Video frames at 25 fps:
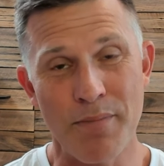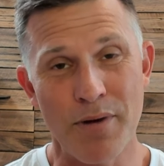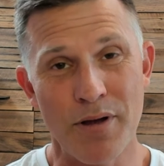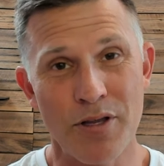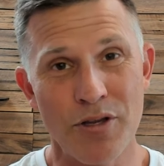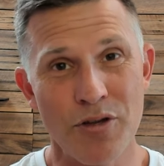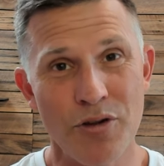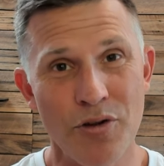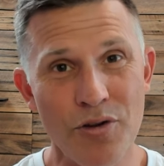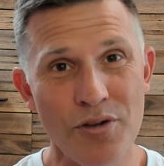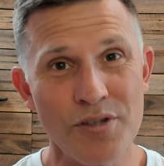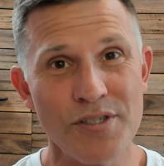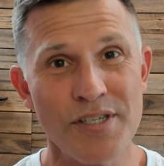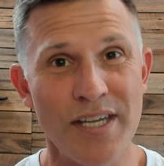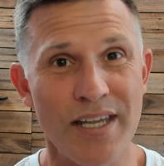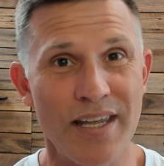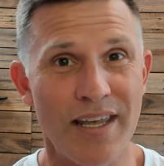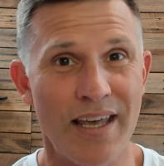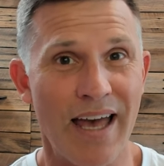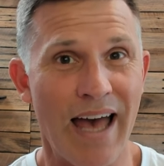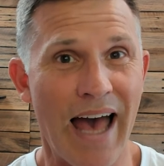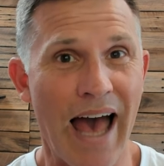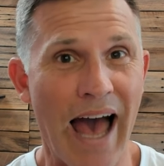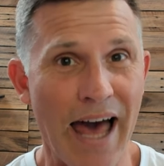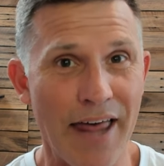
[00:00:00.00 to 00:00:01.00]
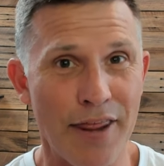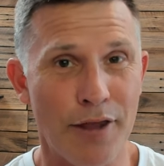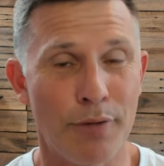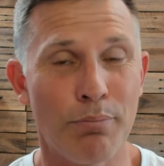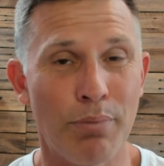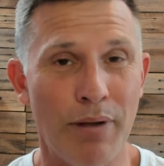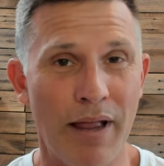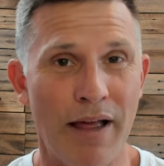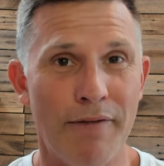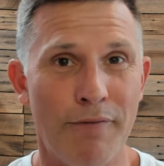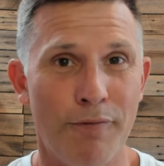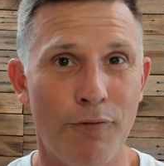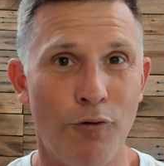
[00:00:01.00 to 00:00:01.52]
using other
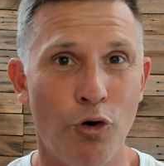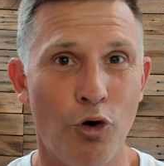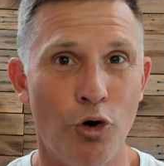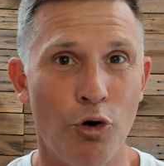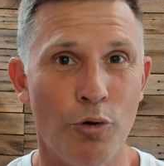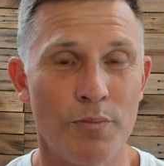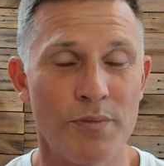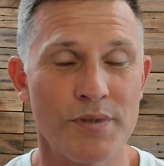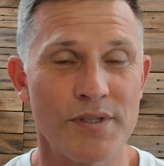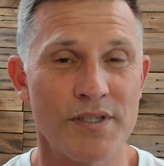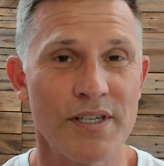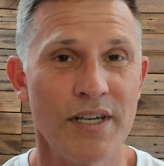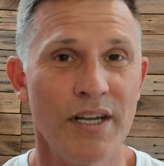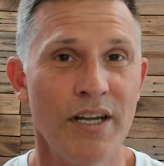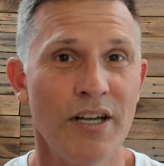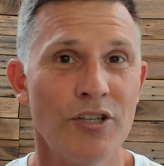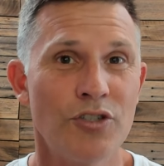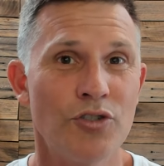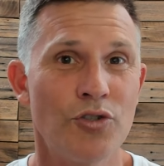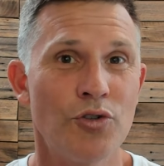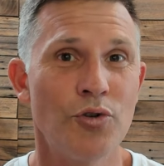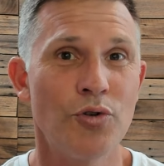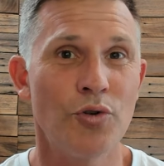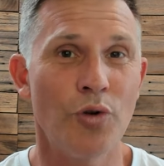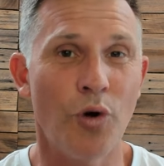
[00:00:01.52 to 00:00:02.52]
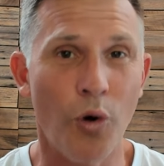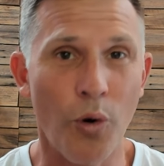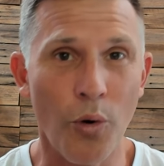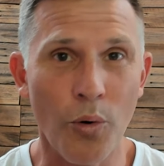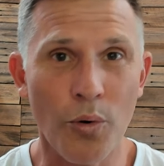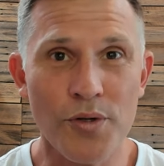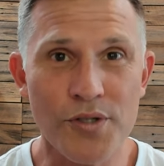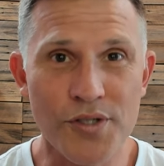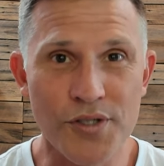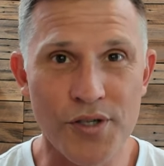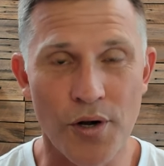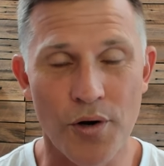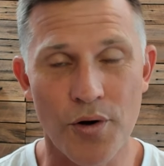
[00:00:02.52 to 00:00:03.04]
platforms to
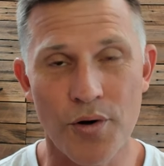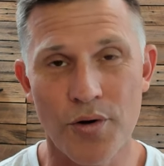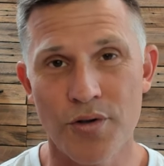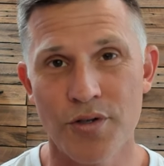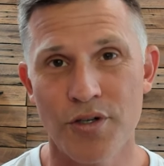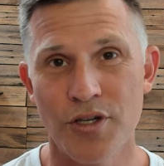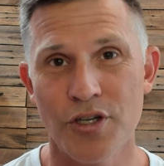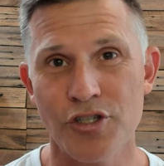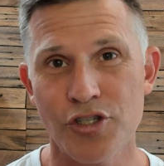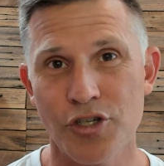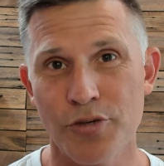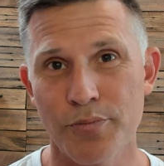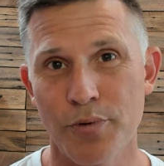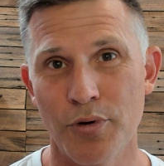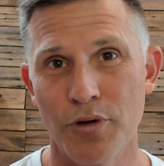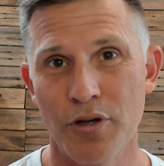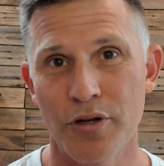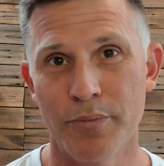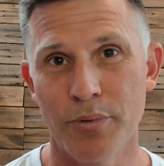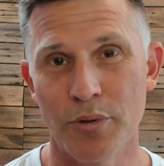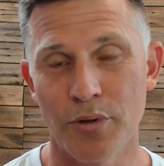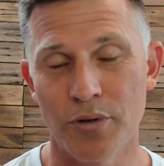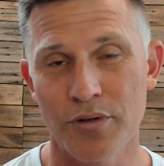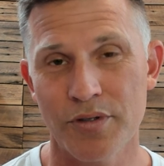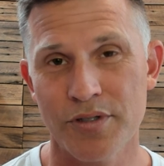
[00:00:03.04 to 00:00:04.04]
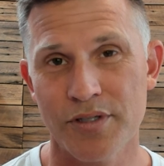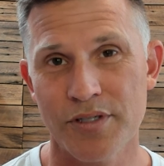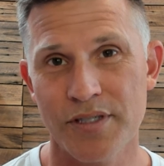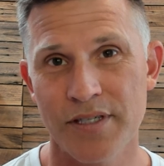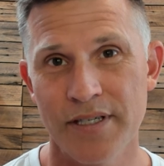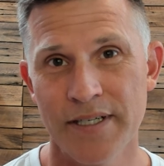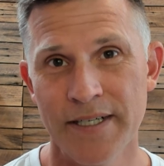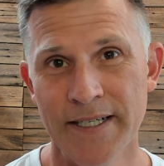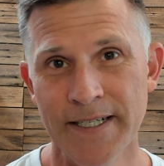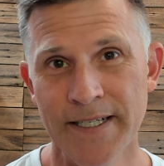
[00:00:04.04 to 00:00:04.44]
also distribute your books.